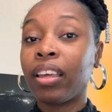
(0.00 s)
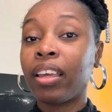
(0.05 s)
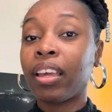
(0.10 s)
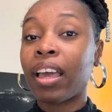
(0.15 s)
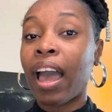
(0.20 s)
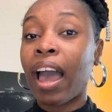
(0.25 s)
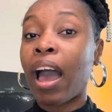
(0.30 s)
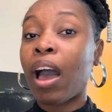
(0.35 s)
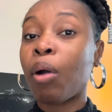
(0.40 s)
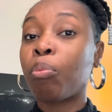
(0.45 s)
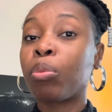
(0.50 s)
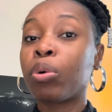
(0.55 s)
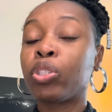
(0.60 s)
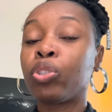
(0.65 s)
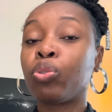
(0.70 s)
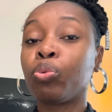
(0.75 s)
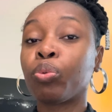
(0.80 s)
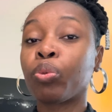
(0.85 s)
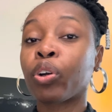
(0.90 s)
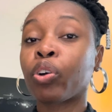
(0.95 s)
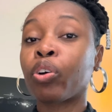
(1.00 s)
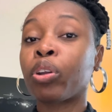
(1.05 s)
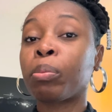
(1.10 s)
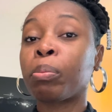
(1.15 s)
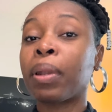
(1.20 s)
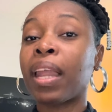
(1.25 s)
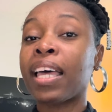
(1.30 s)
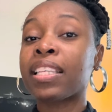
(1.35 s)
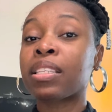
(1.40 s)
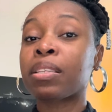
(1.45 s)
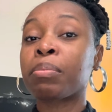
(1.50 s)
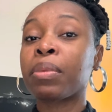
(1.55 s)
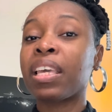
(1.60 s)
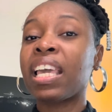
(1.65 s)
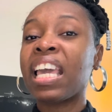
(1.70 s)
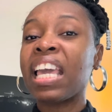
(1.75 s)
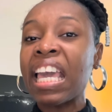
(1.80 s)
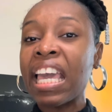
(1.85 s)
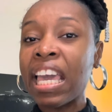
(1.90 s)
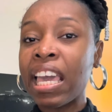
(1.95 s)
how much you were going to blossom
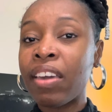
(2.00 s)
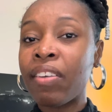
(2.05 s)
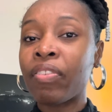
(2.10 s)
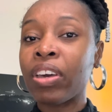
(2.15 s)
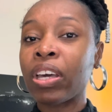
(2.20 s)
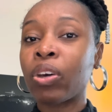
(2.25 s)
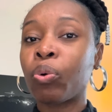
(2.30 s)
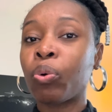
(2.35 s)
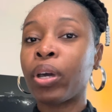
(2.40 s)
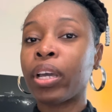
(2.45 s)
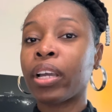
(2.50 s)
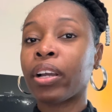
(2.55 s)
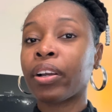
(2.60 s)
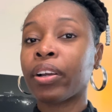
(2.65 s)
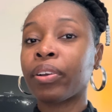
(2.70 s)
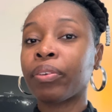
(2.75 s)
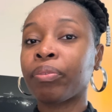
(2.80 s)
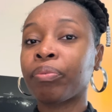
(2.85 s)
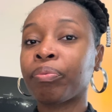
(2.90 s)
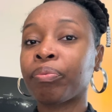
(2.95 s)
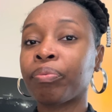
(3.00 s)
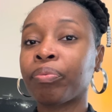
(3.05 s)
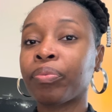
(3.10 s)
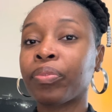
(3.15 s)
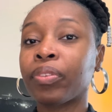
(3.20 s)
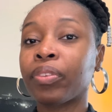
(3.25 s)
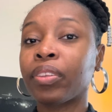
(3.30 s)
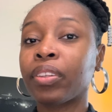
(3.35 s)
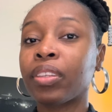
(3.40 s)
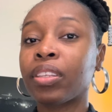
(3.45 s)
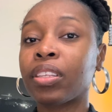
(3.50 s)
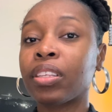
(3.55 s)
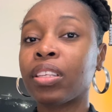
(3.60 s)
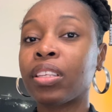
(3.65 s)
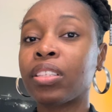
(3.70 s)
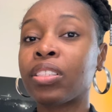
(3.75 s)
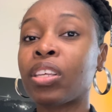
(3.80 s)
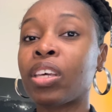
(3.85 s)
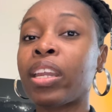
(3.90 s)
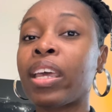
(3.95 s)
even quicker.
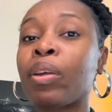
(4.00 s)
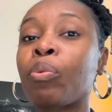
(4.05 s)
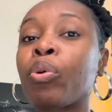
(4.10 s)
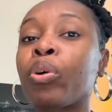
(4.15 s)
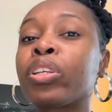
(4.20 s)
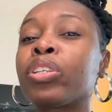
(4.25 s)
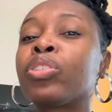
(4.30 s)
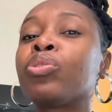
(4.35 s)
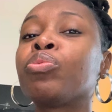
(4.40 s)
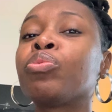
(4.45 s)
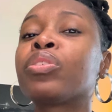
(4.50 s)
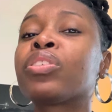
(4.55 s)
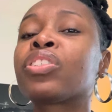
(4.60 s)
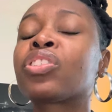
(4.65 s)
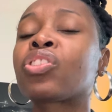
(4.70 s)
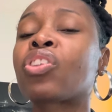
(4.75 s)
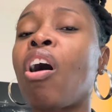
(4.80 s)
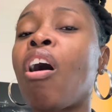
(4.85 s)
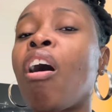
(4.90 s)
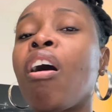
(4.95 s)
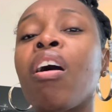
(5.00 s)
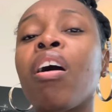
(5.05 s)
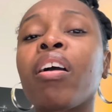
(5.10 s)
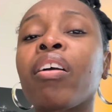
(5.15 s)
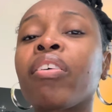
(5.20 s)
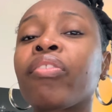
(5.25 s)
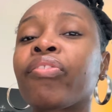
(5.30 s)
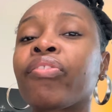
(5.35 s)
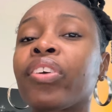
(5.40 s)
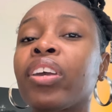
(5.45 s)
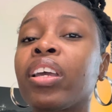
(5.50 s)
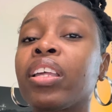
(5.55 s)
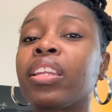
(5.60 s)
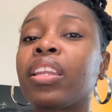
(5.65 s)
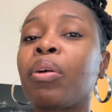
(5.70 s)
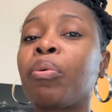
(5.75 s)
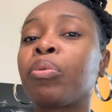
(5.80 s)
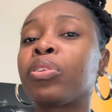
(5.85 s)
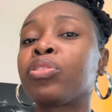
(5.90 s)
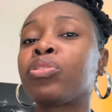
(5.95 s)
So they wanted you to starve. They
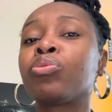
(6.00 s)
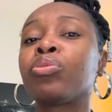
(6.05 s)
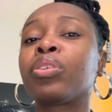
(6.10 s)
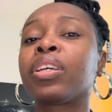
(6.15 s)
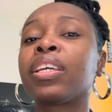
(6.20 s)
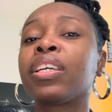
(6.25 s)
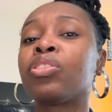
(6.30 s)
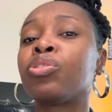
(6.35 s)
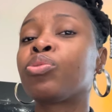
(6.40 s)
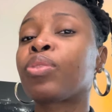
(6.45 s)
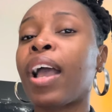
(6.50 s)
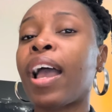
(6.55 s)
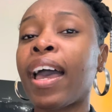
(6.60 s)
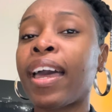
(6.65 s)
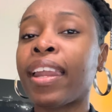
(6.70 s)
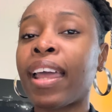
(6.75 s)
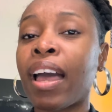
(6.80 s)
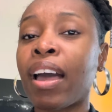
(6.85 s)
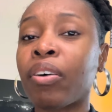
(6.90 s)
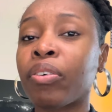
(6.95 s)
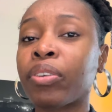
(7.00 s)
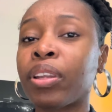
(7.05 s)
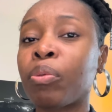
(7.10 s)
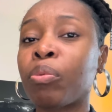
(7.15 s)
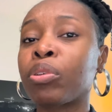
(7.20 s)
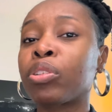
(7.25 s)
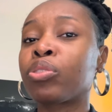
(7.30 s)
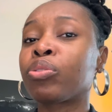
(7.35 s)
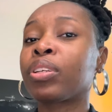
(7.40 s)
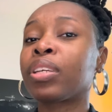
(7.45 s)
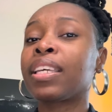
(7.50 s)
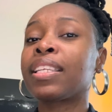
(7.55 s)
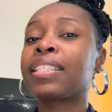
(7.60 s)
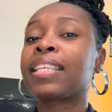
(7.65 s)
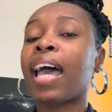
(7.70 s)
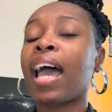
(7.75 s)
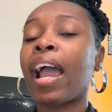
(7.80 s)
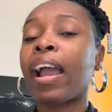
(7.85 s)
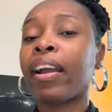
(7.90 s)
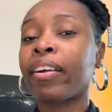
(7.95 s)
wanted you to get dried out. They wanted you to get
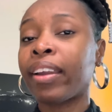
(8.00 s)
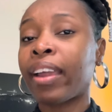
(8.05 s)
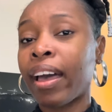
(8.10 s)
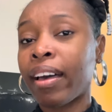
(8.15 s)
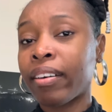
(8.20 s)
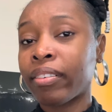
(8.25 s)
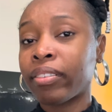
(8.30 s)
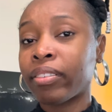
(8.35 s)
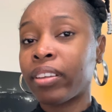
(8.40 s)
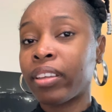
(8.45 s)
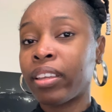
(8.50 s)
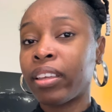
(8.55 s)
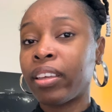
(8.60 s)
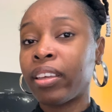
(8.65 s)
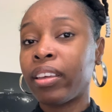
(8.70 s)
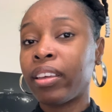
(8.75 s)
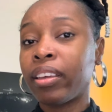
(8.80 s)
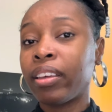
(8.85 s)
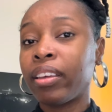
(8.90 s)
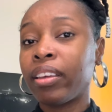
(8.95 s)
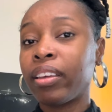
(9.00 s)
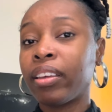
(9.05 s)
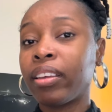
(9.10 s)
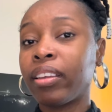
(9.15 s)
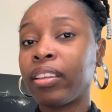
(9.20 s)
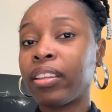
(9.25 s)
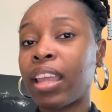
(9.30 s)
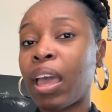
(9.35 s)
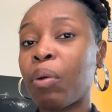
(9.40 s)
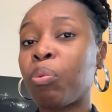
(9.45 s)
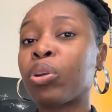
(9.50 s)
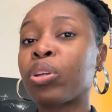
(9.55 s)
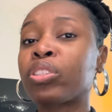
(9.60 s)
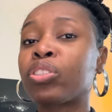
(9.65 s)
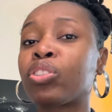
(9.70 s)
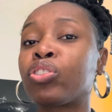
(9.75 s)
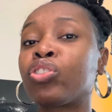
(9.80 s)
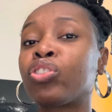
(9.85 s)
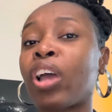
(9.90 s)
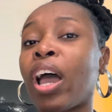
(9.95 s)
tired out. They wanted
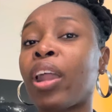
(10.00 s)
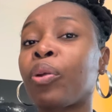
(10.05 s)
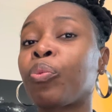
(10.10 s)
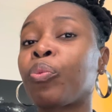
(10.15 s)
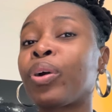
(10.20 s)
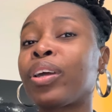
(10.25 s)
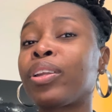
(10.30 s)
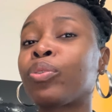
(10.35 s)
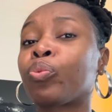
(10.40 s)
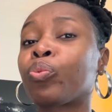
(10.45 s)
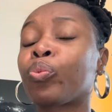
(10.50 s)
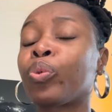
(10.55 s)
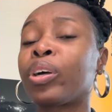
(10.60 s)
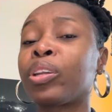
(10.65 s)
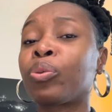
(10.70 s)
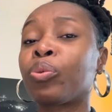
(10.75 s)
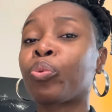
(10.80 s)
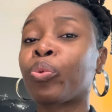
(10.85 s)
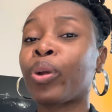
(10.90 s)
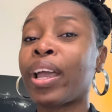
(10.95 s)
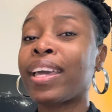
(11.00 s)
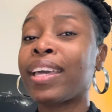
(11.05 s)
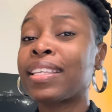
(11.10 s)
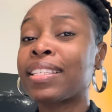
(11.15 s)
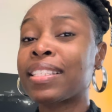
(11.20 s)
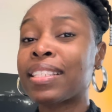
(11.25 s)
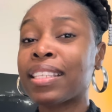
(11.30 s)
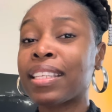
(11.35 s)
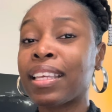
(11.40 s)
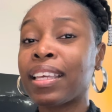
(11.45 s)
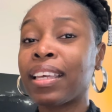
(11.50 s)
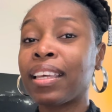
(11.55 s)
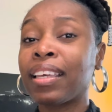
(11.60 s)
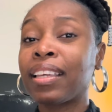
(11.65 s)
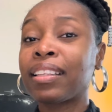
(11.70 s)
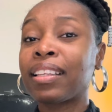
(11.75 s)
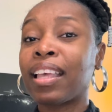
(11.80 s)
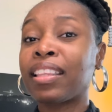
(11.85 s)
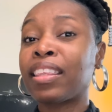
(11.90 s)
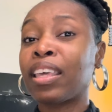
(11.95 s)
to try to win, win a race
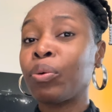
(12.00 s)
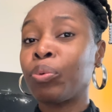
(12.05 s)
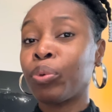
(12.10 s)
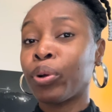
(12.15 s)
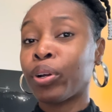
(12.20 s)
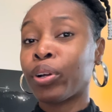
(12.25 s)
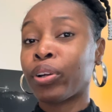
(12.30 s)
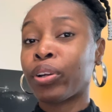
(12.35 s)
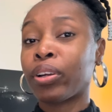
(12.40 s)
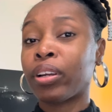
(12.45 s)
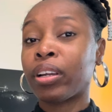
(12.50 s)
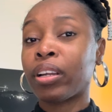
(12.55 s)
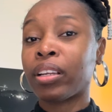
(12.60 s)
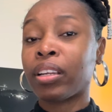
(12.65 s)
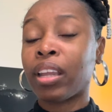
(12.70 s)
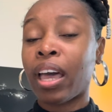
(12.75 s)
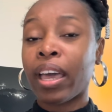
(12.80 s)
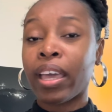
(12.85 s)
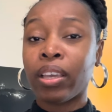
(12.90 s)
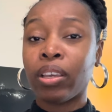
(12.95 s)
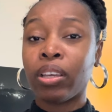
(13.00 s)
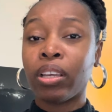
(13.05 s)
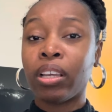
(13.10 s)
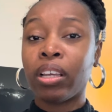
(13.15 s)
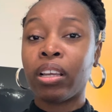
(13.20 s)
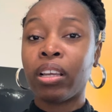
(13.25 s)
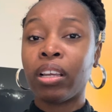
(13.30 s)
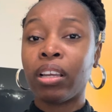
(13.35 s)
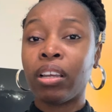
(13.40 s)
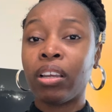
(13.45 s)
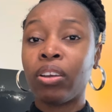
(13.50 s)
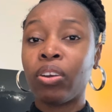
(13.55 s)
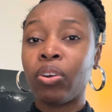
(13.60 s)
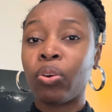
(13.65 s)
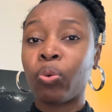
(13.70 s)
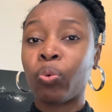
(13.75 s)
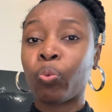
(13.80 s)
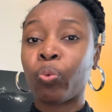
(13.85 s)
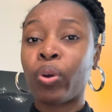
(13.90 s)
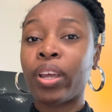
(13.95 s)
that they were like
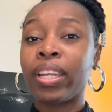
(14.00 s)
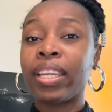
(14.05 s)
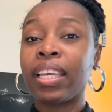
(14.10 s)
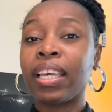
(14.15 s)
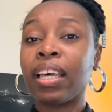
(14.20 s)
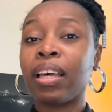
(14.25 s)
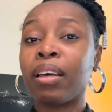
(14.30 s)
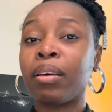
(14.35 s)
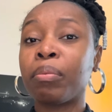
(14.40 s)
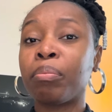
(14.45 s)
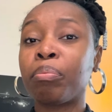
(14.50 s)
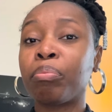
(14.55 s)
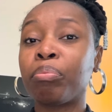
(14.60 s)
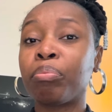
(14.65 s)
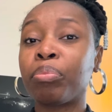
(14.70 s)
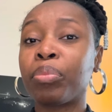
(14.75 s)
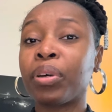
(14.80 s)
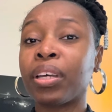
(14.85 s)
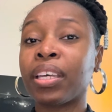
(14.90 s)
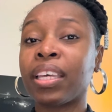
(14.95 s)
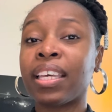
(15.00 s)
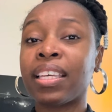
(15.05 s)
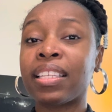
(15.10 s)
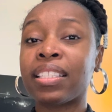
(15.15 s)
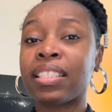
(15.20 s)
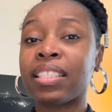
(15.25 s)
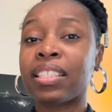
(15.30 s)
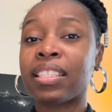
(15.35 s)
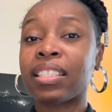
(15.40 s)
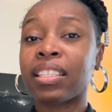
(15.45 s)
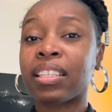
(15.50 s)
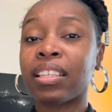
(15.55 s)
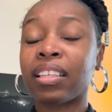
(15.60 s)
running up against